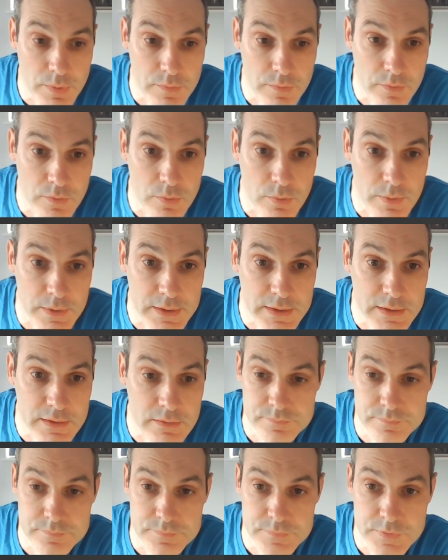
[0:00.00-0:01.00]
queen.
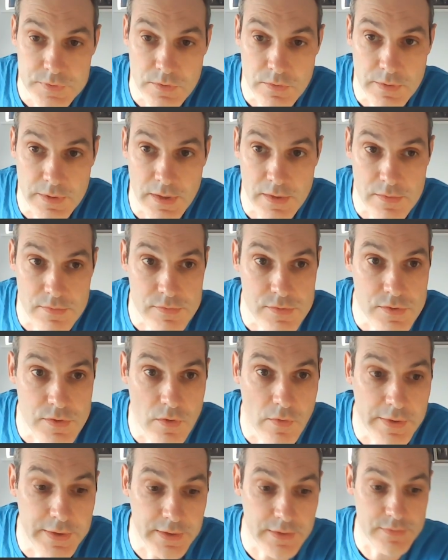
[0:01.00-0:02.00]
Try and get this
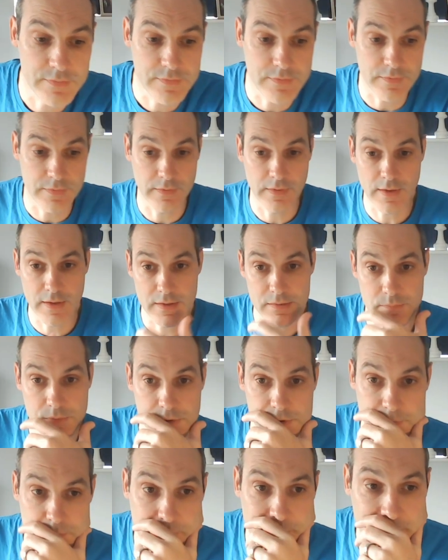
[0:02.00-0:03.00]
knight into the game
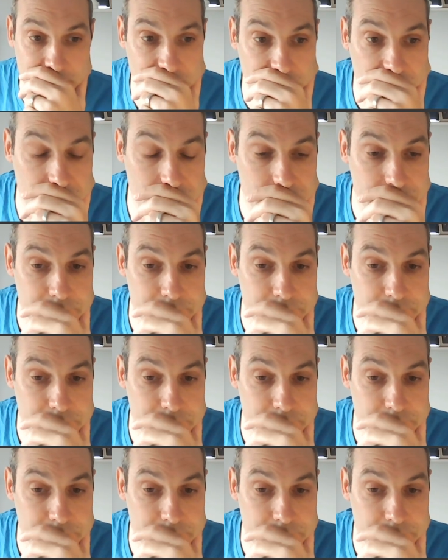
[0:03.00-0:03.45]
somehow.